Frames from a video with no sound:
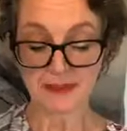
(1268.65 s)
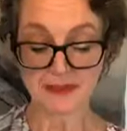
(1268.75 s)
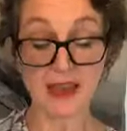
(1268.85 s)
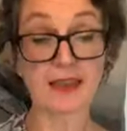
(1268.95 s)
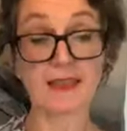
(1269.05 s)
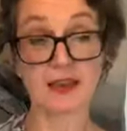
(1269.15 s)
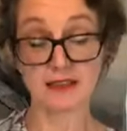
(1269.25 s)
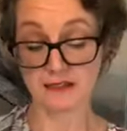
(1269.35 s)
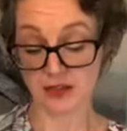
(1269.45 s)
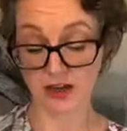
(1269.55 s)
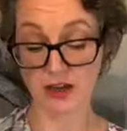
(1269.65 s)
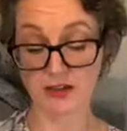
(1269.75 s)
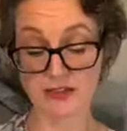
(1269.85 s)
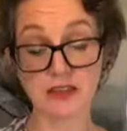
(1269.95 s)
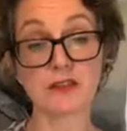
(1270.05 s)
take their design
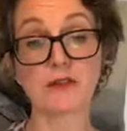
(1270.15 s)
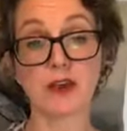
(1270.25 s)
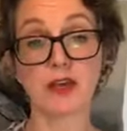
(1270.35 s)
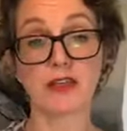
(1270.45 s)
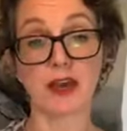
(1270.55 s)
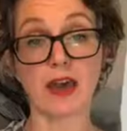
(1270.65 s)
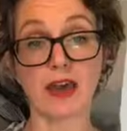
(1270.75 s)
ideas further